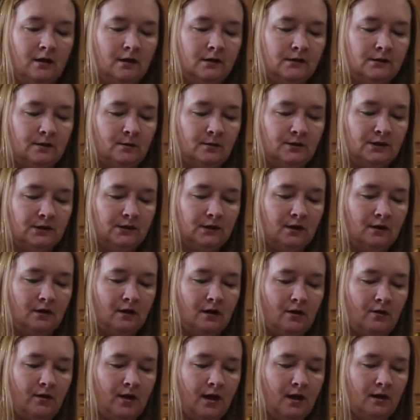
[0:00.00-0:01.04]
So I'm just going to
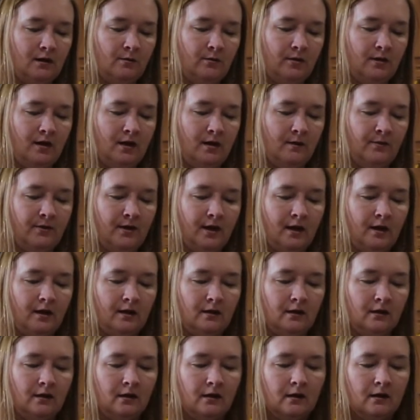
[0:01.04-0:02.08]
go ahead and plop that
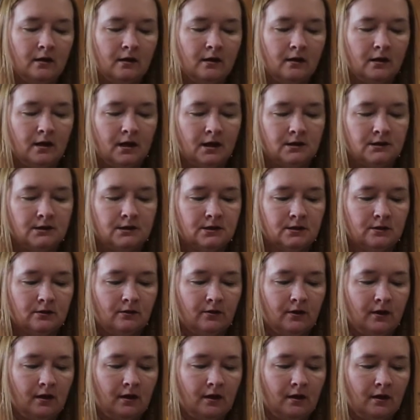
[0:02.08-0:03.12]
into
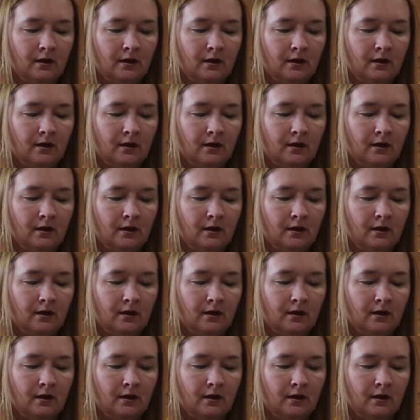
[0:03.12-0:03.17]
the